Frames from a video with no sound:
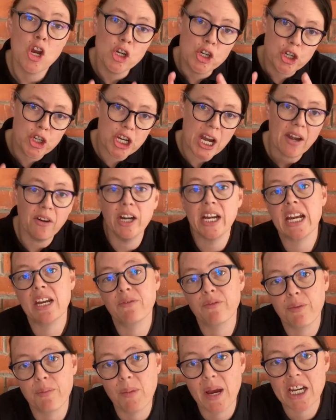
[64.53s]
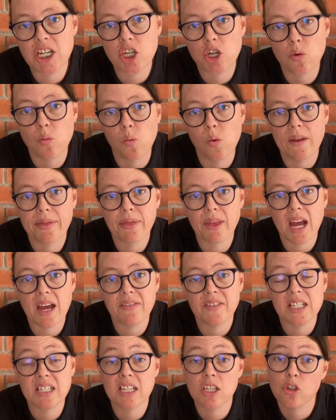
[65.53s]
Sharing information with
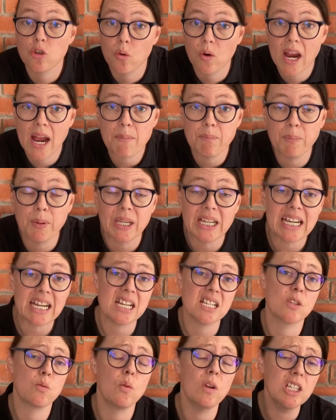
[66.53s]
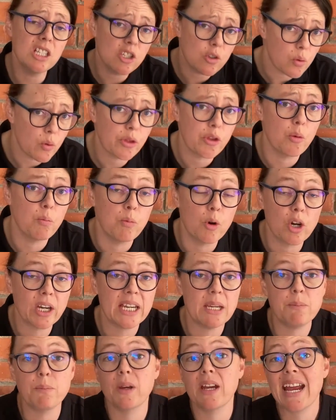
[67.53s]
others in your company, as well as with your
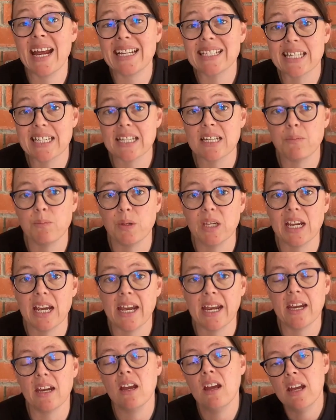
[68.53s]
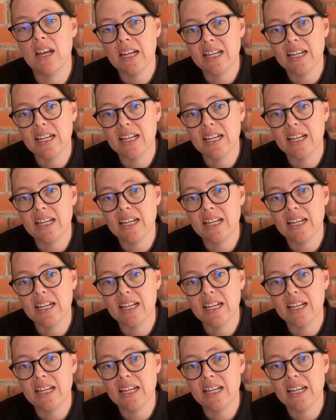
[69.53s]
bookkeeper and CPA,